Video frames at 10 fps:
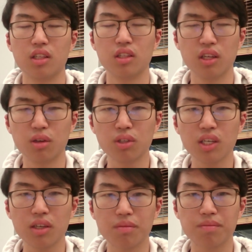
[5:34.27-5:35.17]

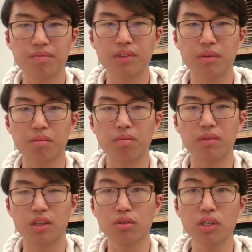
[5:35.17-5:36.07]
Literally,
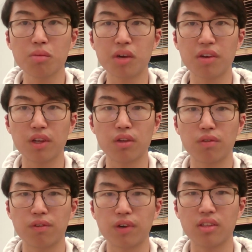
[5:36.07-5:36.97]
literally my fellow
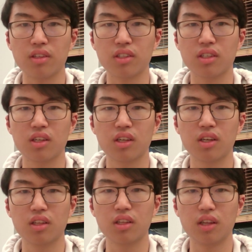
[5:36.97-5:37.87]
friends.
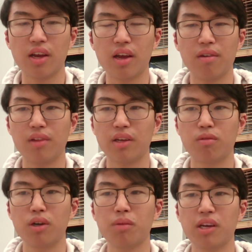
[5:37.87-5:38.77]

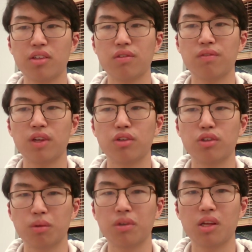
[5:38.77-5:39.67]
Like one of my fellow
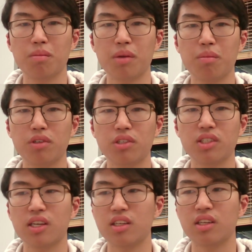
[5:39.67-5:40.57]
swim club members
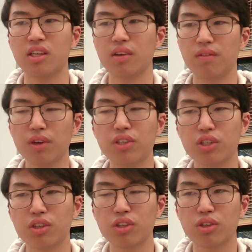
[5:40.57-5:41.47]
is in
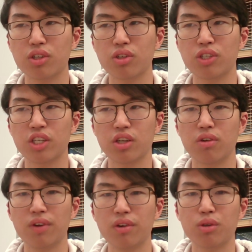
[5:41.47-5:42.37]
very
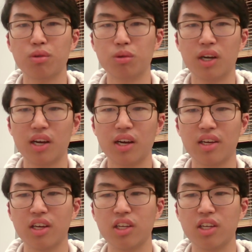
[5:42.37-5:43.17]
chill, very cool guy.